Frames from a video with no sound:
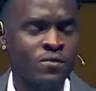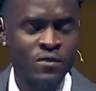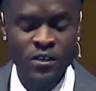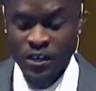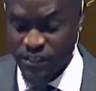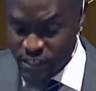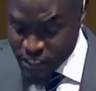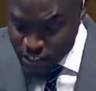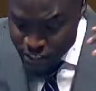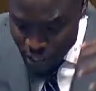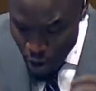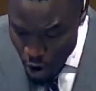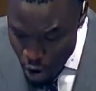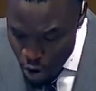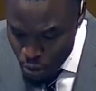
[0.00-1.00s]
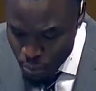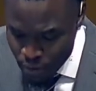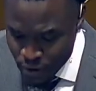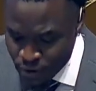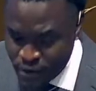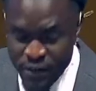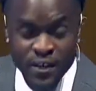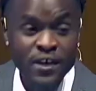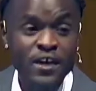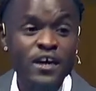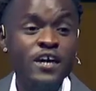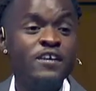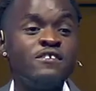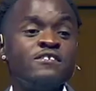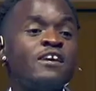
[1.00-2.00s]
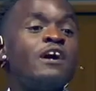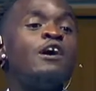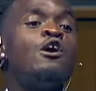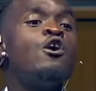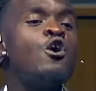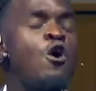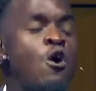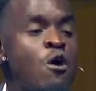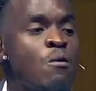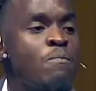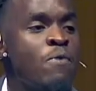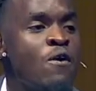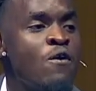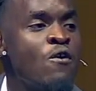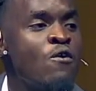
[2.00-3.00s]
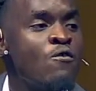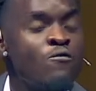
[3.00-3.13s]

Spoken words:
And this hope is a hope